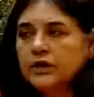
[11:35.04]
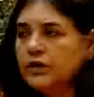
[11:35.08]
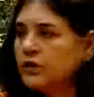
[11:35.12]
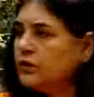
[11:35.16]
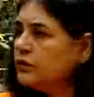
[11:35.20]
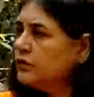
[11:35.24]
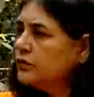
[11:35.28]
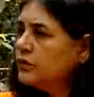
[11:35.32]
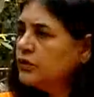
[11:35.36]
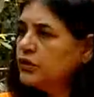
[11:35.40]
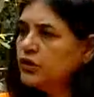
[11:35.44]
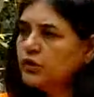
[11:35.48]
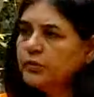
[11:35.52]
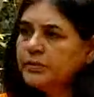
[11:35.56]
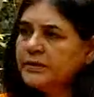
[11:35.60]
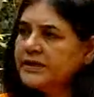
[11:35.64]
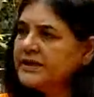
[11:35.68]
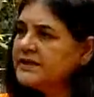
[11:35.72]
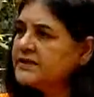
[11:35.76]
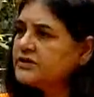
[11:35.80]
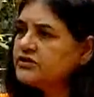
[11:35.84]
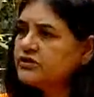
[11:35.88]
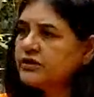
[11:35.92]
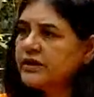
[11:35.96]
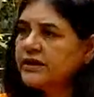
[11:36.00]
No, nobody
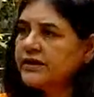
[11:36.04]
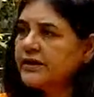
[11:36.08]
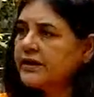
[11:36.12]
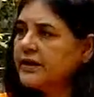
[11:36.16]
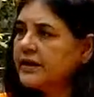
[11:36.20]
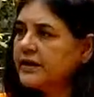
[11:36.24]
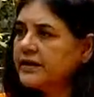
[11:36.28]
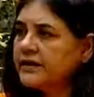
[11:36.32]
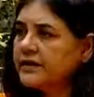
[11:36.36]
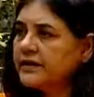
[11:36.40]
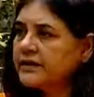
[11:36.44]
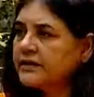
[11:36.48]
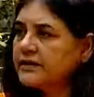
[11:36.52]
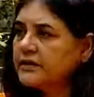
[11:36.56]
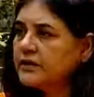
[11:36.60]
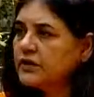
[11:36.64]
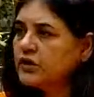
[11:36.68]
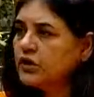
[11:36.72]
is trained in India.